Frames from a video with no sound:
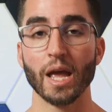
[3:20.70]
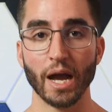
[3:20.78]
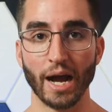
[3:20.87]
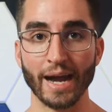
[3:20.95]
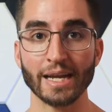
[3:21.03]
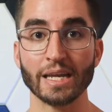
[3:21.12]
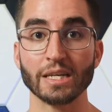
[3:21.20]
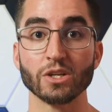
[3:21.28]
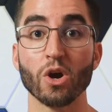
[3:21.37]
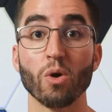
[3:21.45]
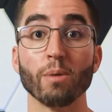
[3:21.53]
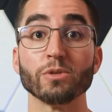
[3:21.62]
I can go
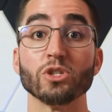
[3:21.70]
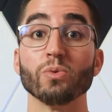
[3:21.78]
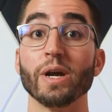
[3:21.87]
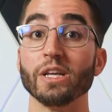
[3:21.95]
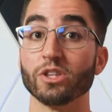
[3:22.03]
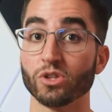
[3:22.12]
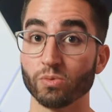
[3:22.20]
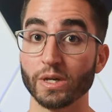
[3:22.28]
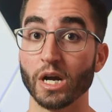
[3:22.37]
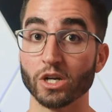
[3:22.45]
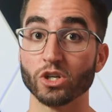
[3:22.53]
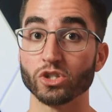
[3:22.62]
up to a
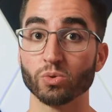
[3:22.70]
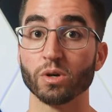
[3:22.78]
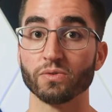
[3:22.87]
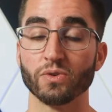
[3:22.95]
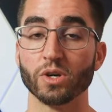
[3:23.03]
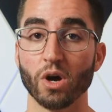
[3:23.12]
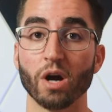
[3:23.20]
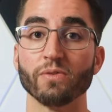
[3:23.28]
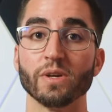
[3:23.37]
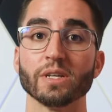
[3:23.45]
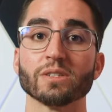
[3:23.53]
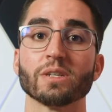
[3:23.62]
300 square foot
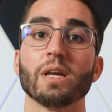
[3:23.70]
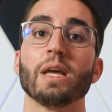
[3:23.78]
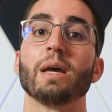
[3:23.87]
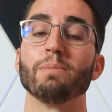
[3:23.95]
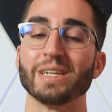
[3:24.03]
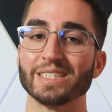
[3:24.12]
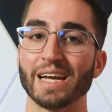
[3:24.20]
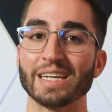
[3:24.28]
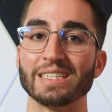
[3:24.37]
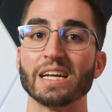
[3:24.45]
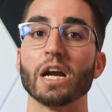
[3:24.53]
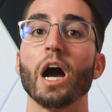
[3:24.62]
office because I can
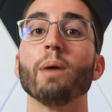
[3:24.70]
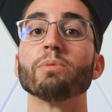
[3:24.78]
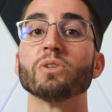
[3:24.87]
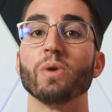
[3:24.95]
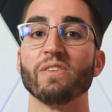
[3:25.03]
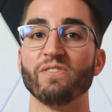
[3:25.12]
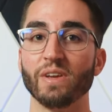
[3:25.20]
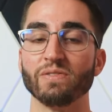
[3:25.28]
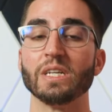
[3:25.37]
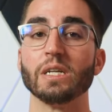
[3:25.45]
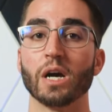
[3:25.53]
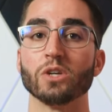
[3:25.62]
take up to a
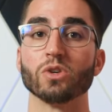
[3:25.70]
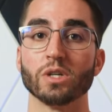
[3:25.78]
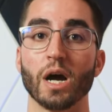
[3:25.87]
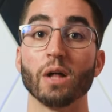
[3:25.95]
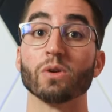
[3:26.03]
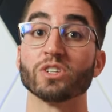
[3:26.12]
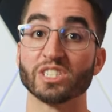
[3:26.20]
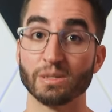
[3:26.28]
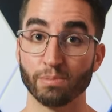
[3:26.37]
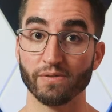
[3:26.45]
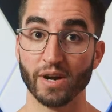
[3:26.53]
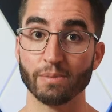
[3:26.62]
$1,500
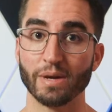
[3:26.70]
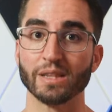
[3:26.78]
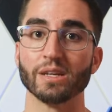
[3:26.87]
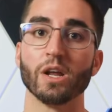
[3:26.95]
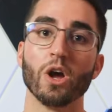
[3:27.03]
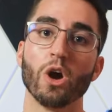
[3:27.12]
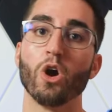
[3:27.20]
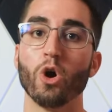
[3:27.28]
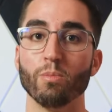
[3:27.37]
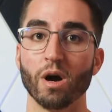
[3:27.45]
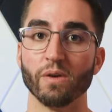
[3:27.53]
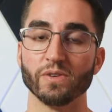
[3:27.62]
simplified method home
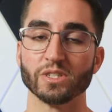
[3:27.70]
office